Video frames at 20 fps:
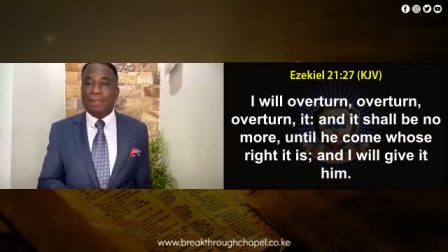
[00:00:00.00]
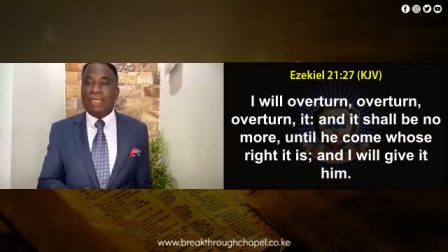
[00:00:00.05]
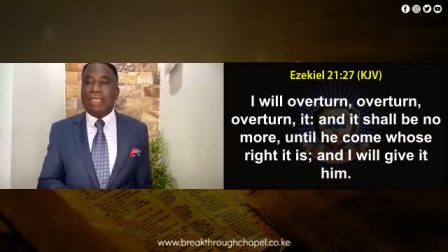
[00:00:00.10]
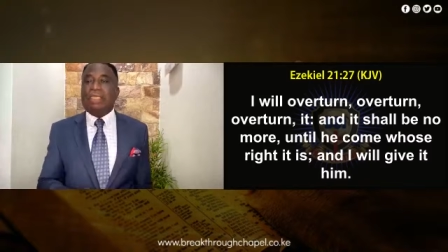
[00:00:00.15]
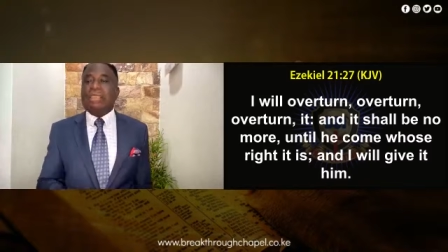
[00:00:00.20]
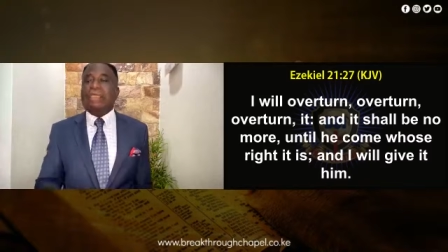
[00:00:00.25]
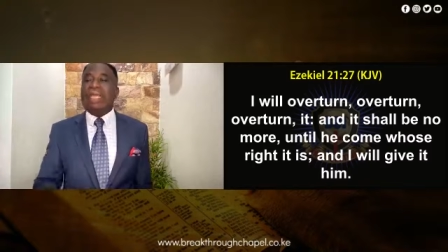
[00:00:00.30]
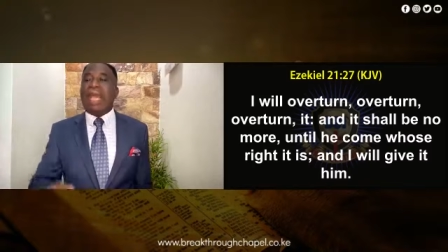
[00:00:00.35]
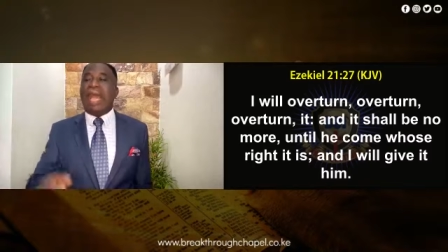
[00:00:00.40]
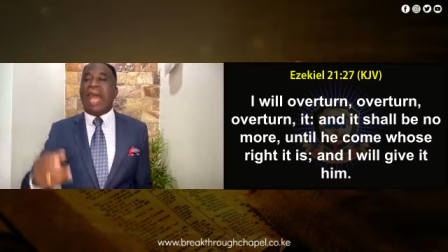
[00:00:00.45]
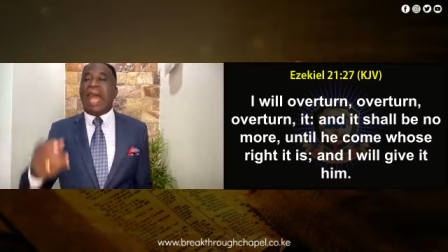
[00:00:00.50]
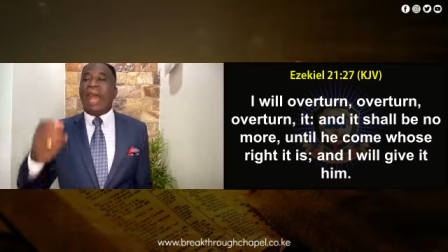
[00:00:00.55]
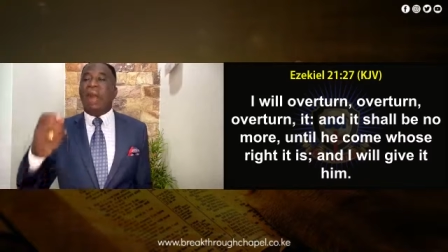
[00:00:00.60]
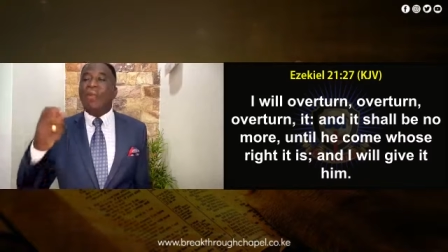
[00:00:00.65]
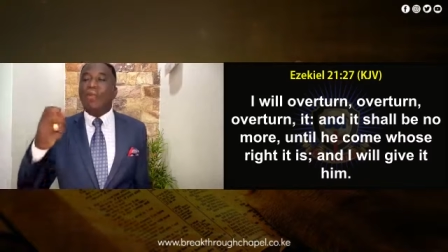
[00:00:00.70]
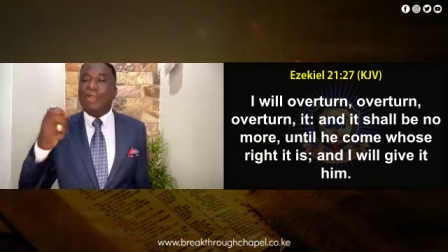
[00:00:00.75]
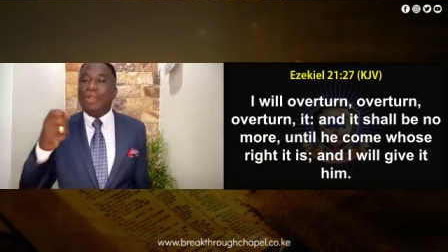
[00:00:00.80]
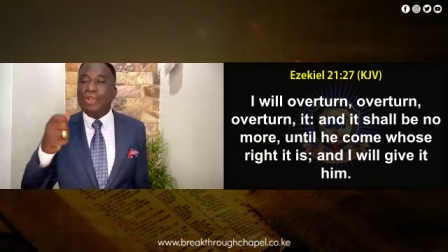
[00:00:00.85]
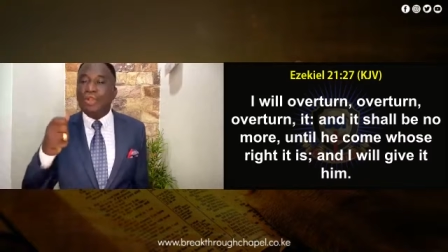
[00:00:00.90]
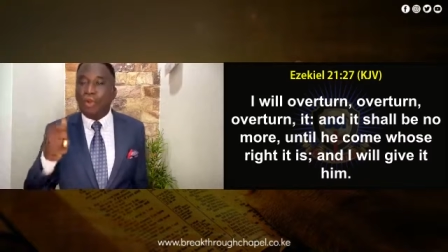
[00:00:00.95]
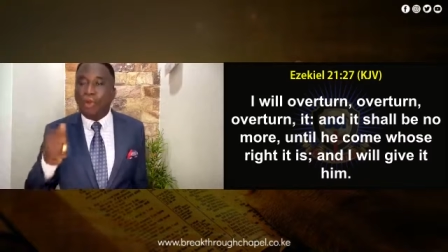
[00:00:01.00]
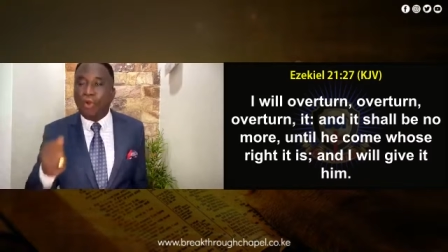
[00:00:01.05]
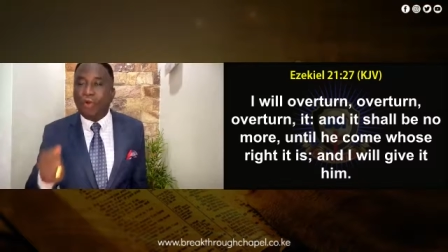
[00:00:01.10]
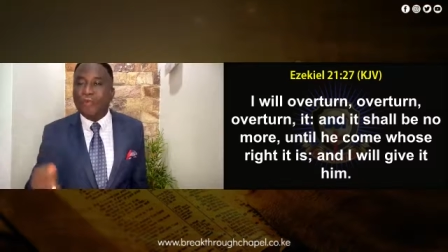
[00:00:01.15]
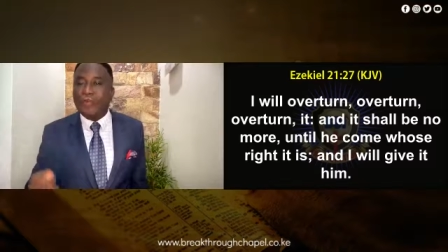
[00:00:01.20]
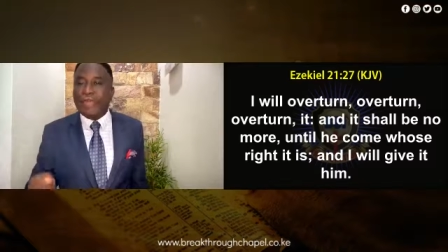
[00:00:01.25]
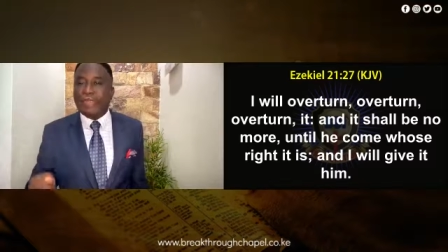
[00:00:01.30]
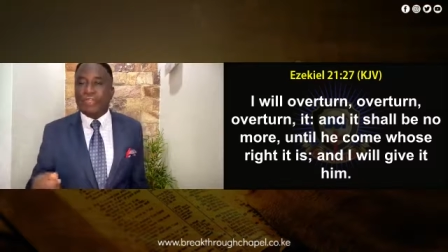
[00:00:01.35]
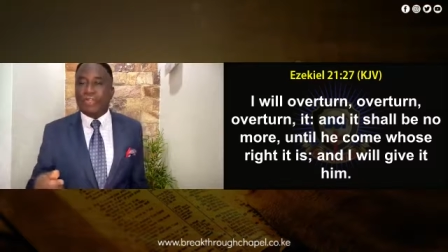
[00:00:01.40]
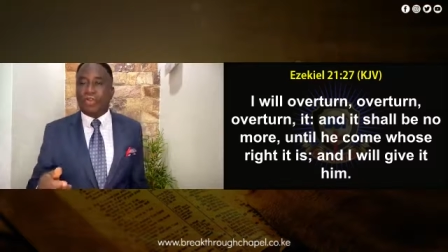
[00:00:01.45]
He said, I will
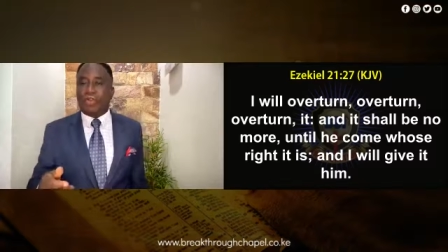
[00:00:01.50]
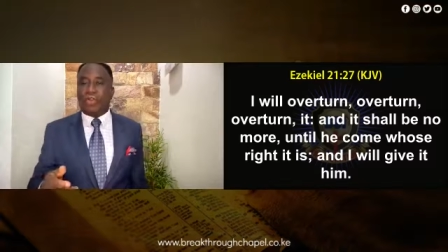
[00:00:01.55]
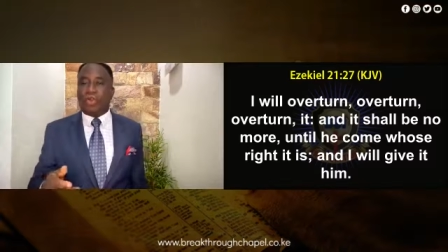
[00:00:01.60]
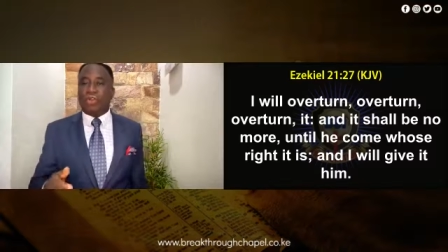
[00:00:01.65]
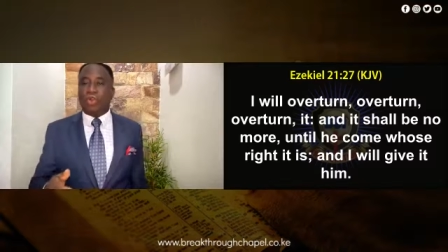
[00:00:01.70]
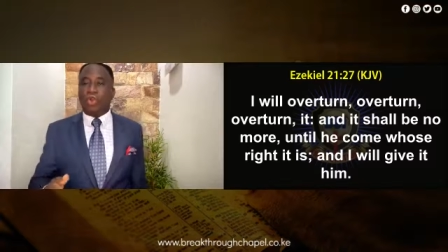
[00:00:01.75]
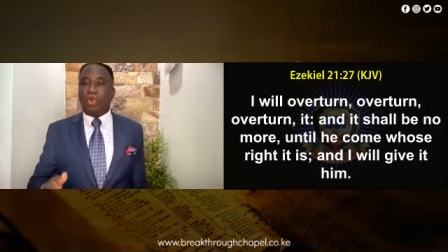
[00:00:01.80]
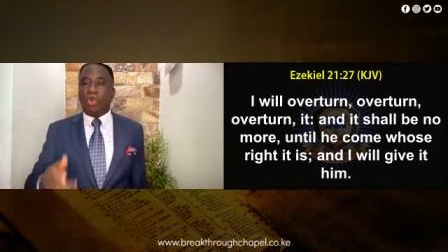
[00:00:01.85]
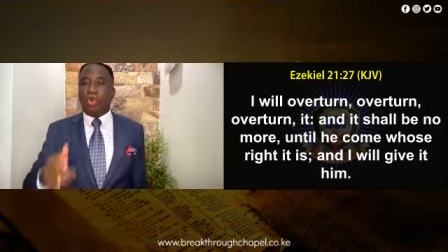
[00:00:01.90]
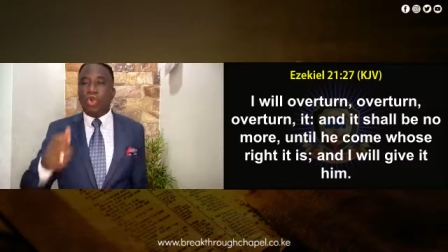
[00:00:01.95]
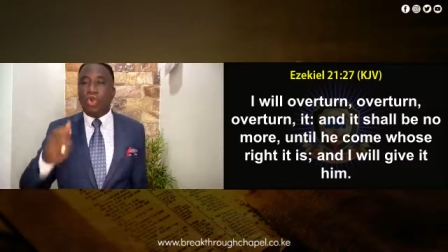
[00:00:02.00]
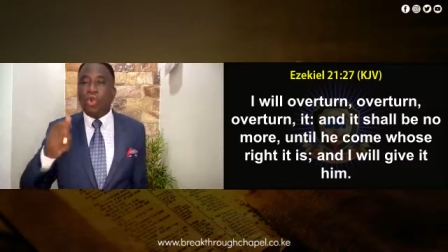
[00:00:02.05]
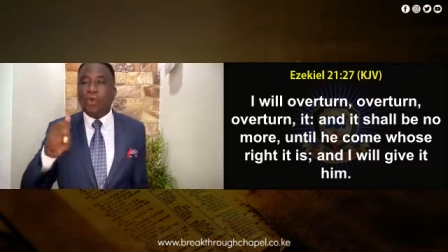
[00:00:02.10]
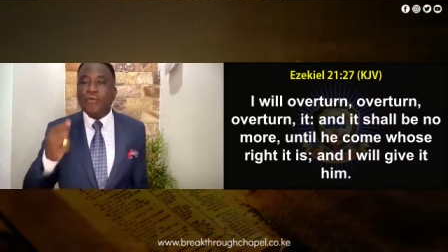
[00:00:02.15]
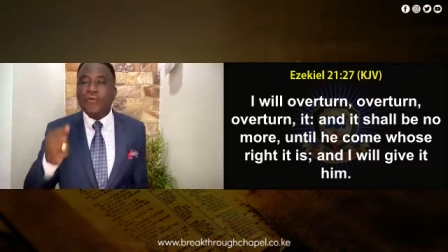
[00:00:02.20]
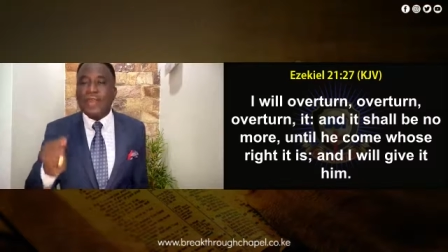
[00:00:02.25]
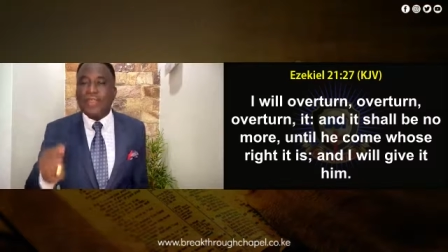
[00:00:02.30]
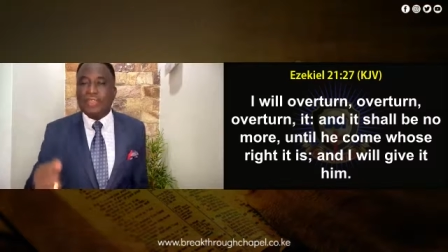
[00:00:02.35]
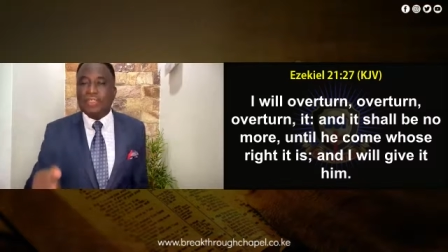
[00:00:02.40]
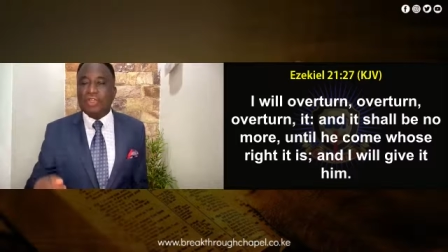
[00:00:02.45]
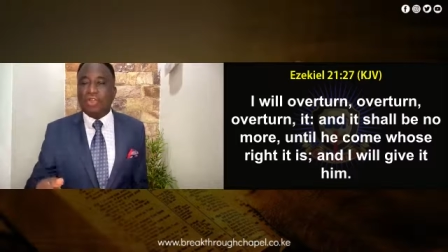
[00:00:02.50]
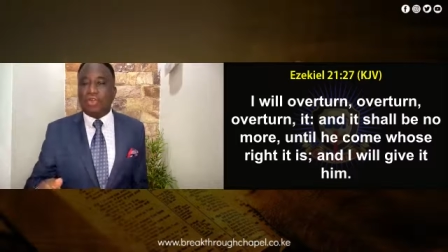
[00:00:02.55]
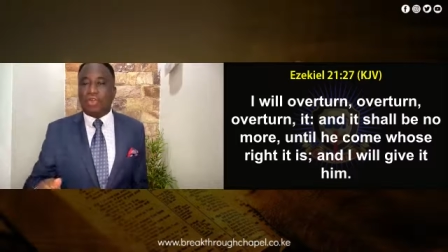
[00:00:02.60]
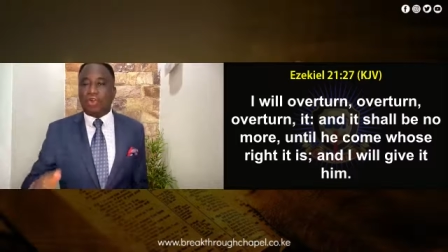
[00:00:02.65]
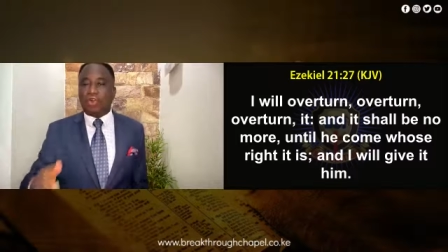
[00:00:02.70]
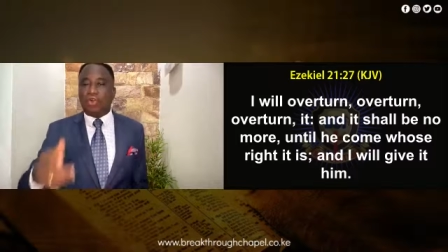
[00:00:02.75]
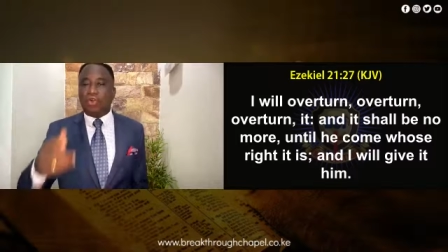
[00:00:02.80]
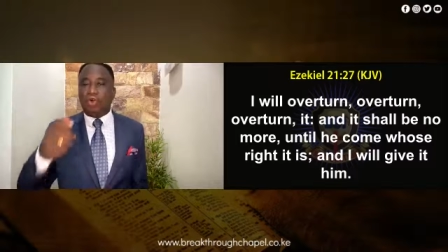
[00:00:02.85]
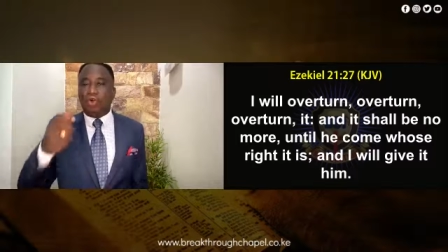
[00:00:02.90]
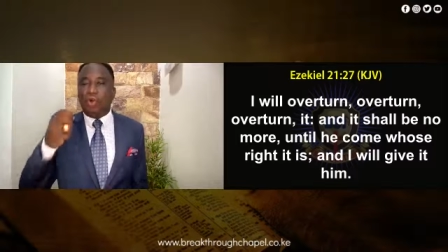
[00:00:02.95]
overturn,
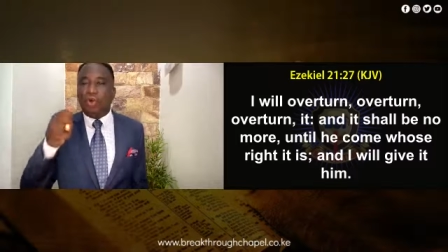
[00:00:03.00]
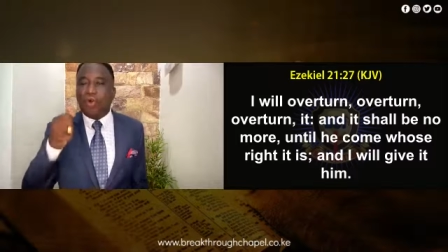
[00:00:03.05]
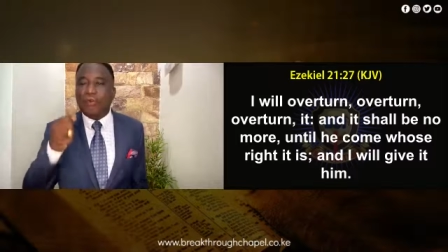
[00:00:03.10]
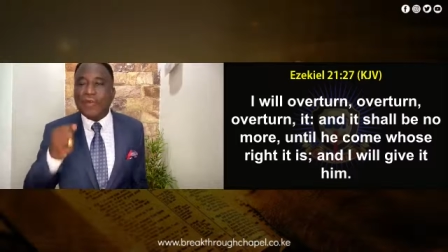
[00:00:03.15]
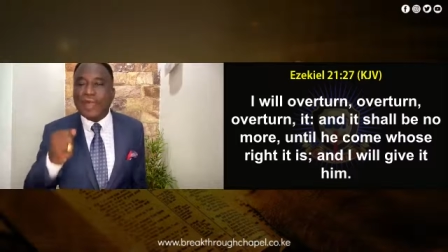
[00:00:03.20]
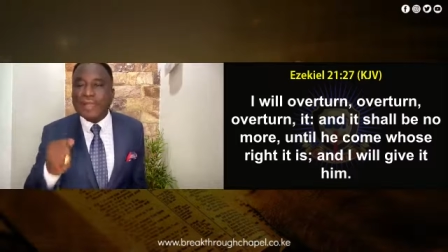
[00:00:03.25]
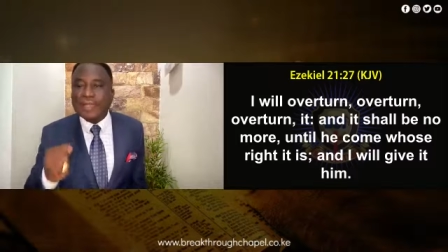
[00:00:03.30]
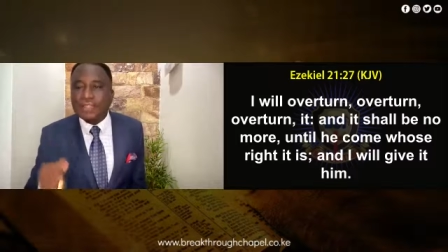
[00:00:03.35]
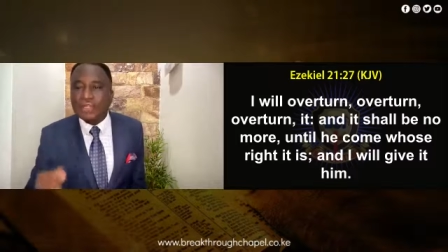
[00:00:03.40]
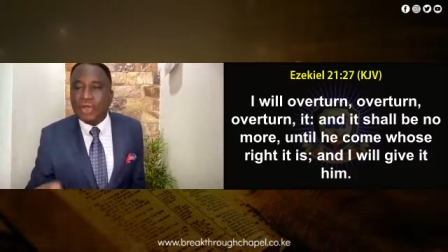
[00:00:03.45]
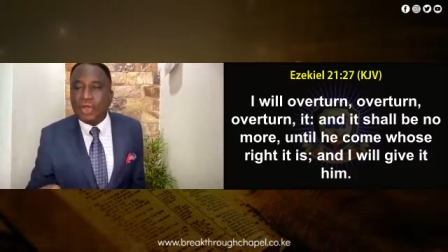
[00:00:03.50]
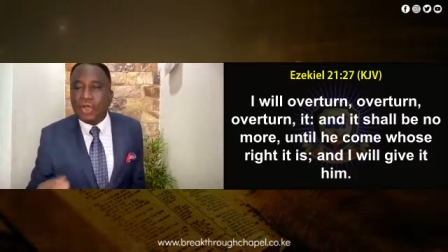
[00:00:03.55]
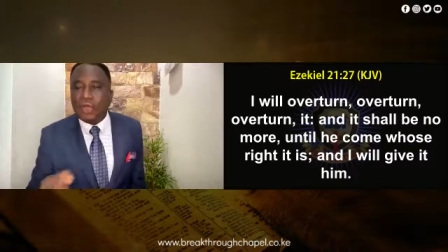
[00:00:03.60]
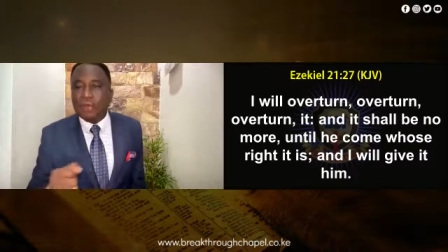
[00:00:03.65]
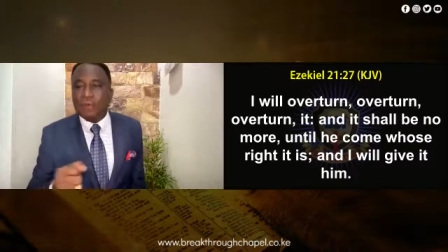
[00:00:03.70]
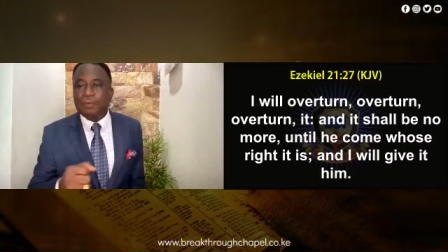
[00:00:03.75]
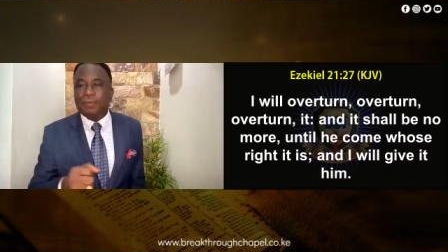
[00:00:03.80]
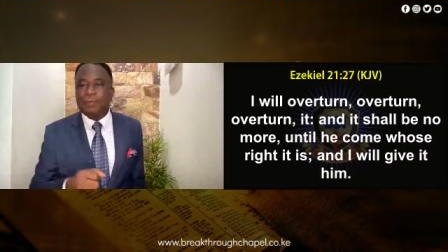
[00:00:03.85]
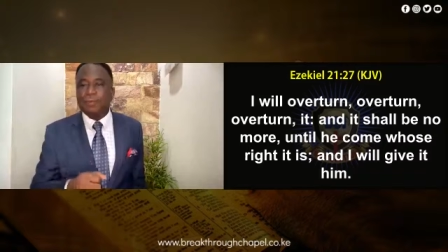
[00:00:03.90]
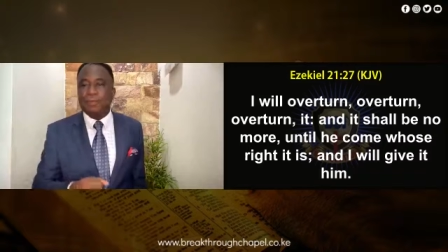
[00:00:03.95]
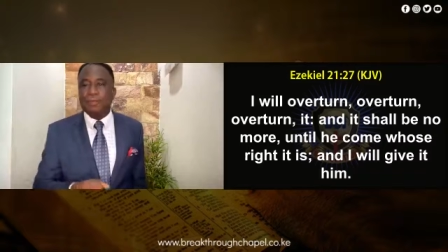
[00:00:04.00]
overturn, overturn